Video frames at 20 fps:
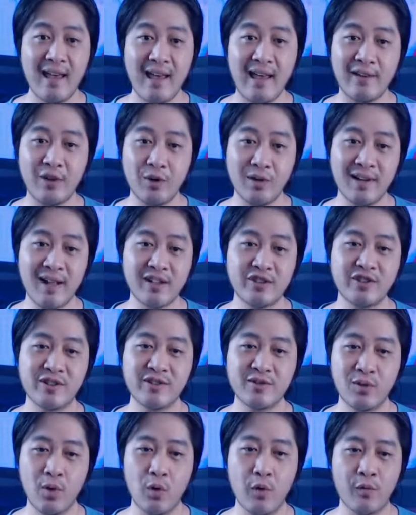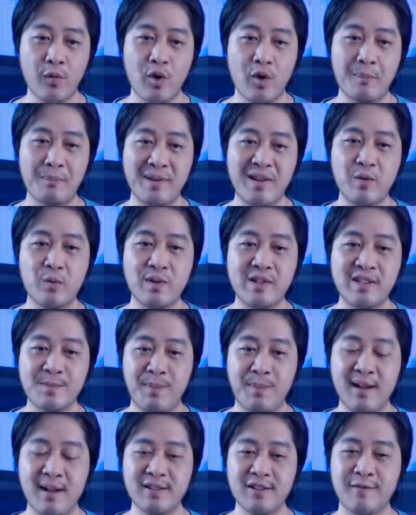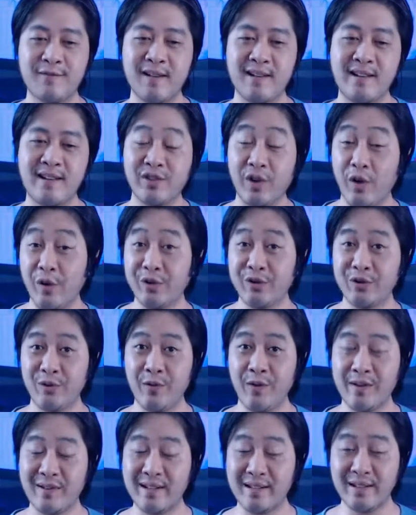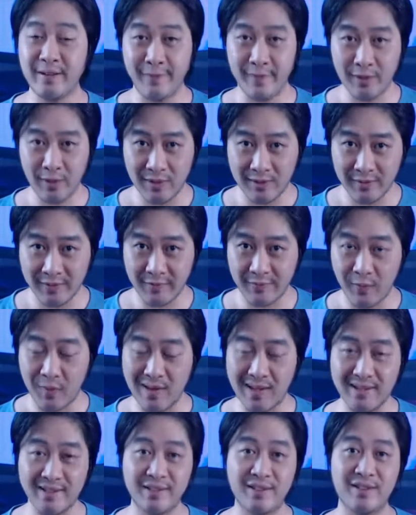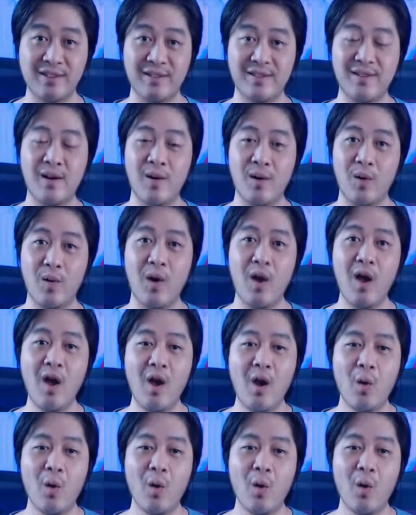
and you're not just overall being responsive, then it's also very difficult for us to know